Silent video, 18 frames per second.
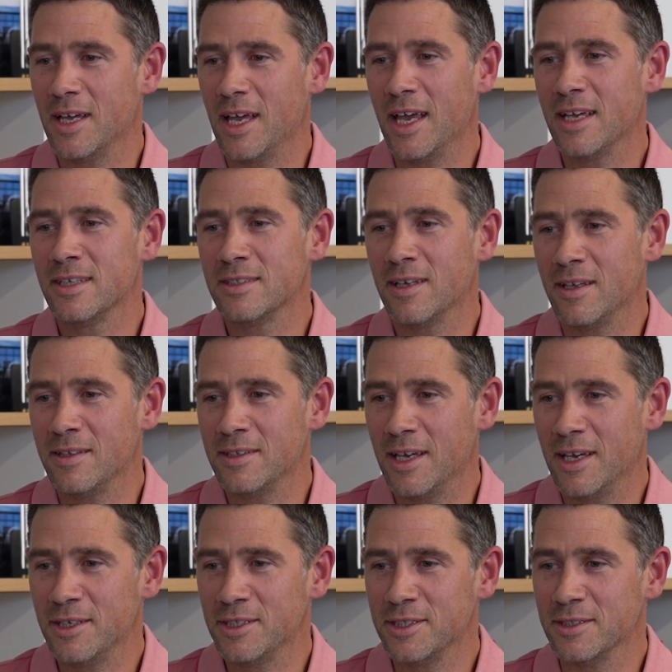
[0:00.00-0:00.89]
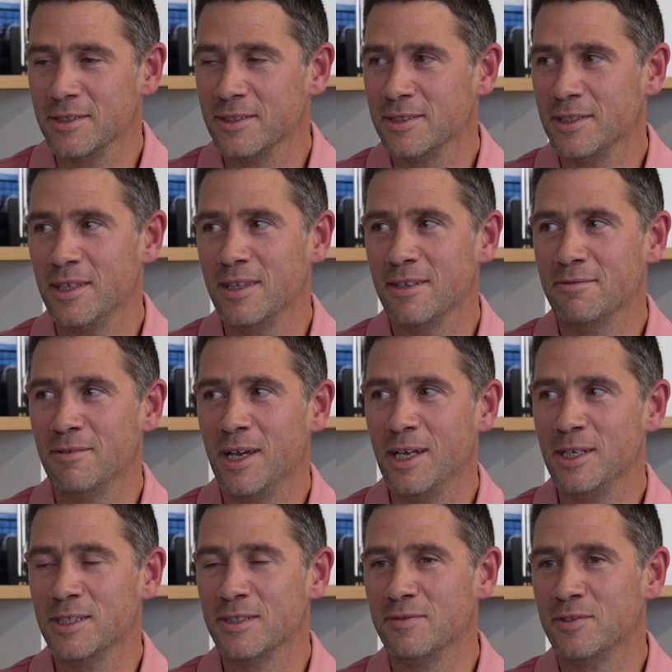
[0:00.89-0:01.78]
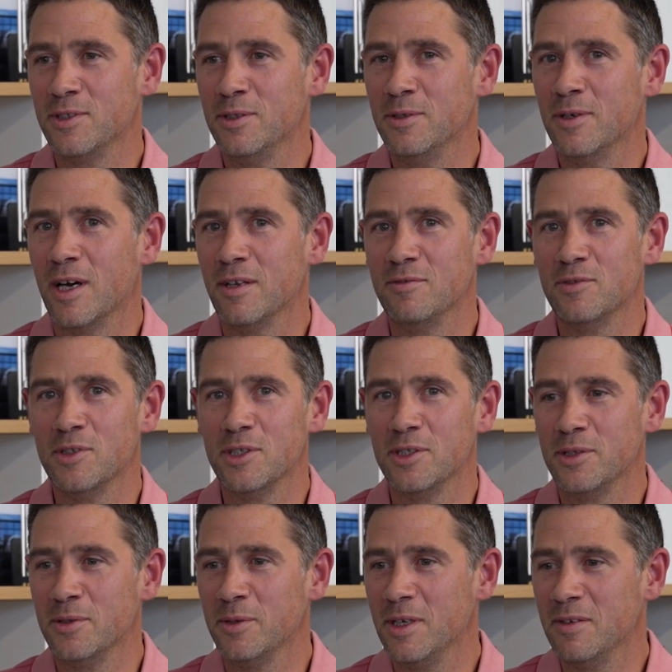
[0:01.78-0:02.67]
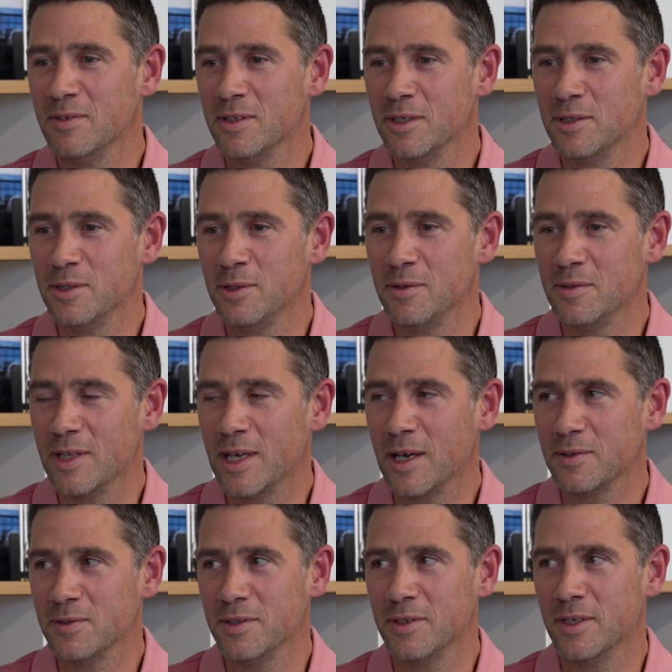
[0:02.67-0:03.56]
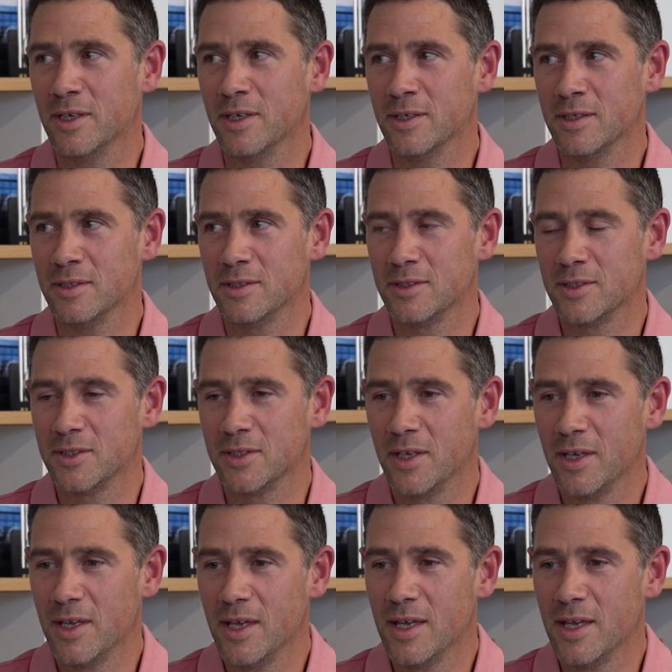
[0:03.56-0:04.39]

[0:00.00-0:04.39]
excitations in the range of 200 to even 2000 hertz.